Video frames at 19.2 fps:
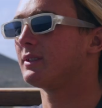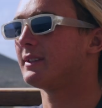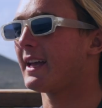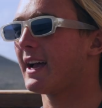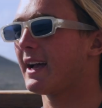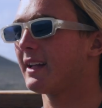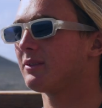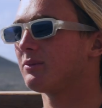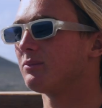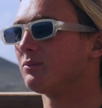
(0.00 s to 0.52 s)

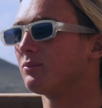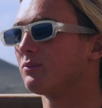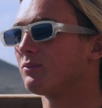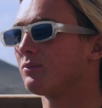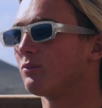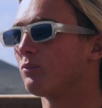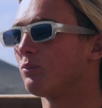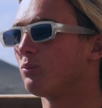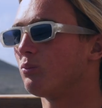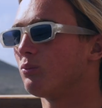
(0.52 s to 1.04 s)
that
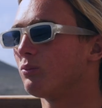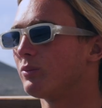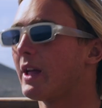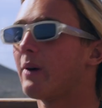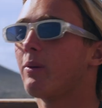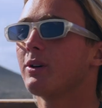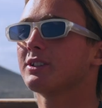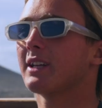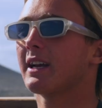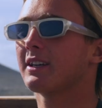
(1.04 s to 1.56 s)

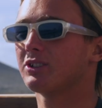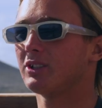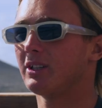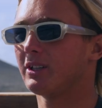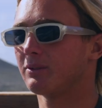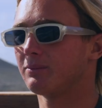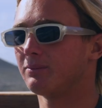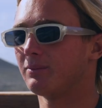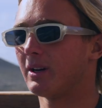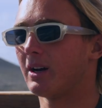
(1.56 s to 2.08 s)
was
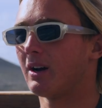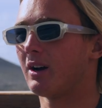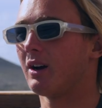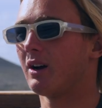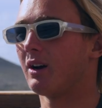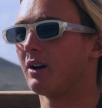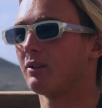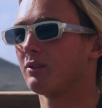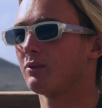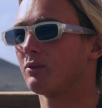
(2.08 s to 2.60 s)
actually
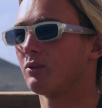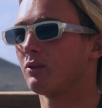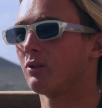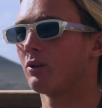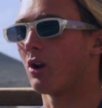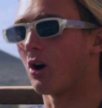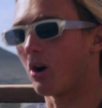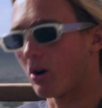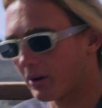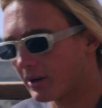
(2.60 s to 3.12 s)

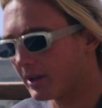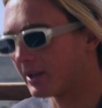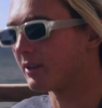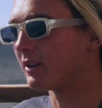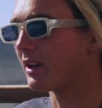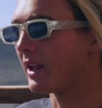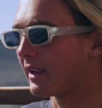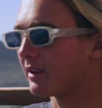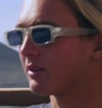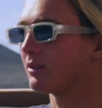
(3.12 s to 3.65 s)
long and
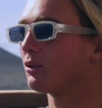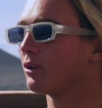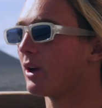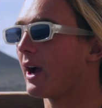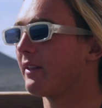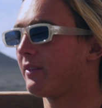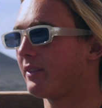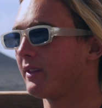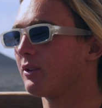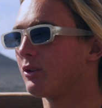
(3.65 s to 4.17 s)
like
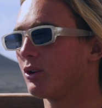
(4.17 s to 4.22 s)
I think